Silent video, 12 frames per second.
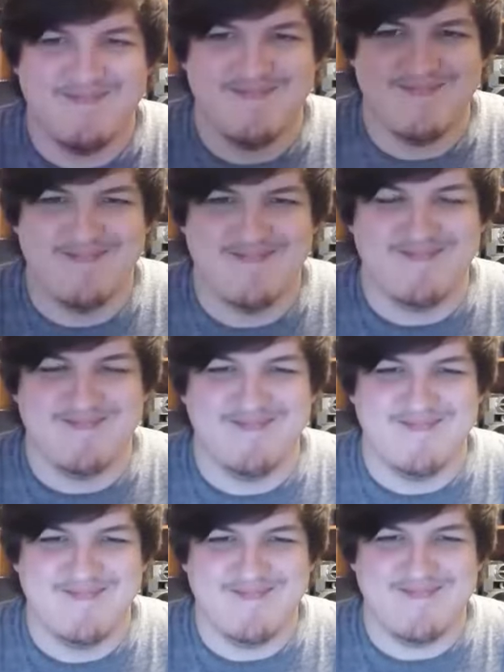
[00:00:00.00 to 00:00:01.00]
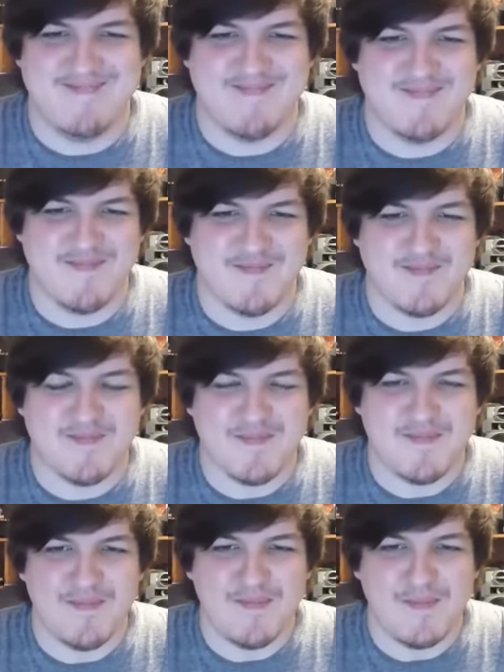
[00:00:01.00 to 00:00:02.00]

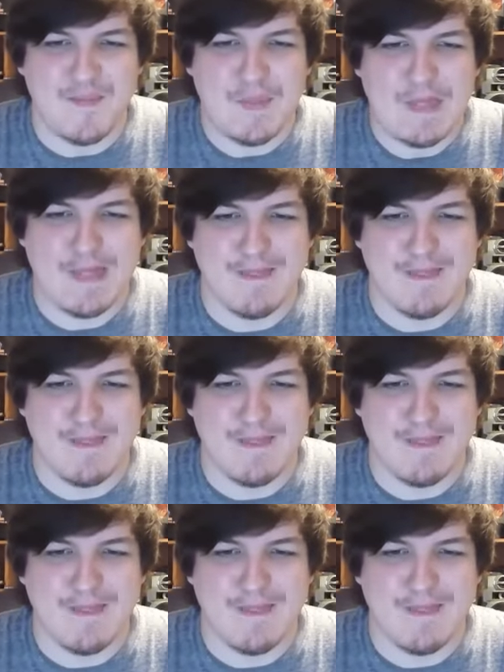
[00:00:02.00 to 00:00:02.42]
No one is speaking in this clip.